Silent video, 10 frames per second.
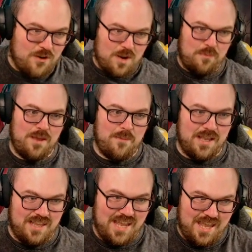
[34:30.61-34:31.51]
and I've already played
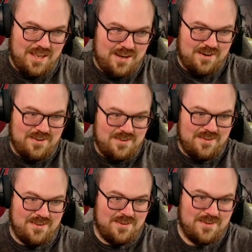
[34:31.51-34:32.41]
my land.
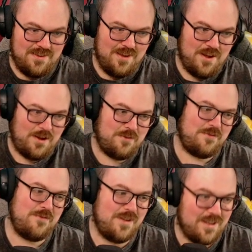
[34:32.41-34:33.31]
Oh
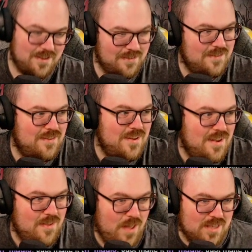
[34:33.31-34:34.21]
well,
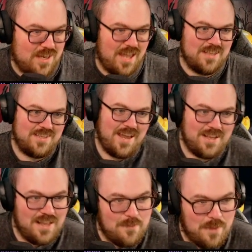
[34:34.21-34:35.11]
that's
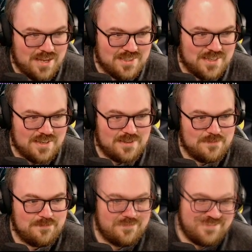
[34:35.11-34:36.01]

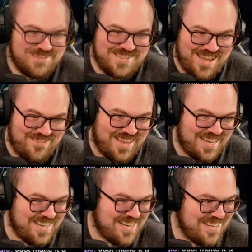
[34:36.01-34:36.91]
anticlimactic. Damn
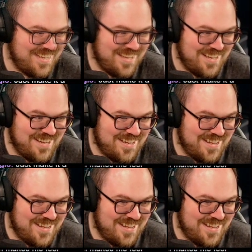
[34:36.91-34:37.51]
it. Uh,